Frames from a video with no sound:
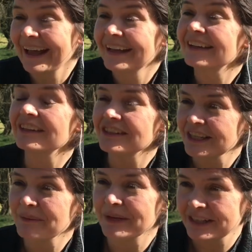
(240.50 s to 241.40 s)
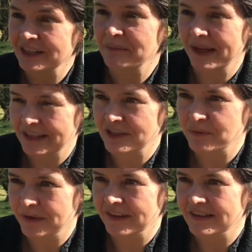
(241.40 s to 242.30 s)
and our deep interdependence
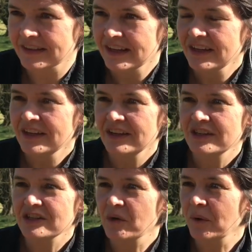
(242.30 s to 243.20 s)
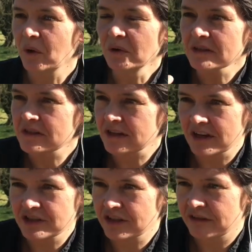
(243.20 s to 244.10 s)
with it. So we're all
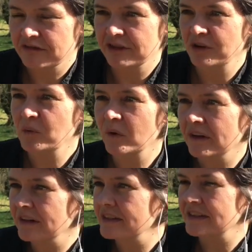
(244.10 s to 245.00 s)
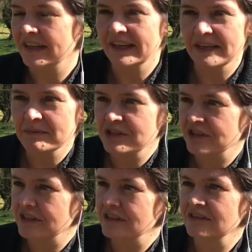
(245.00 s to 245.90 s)
searching for new words and
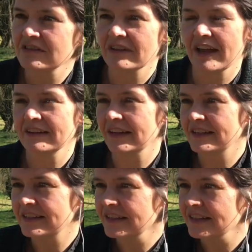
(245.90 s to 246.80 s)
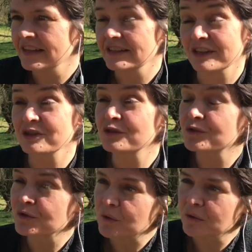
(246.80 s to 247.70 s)
images and ideas and
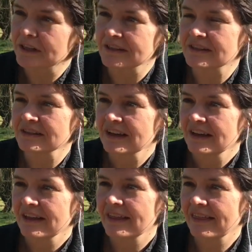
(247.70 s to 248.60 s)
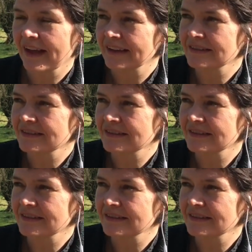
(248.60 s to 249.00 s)
stories that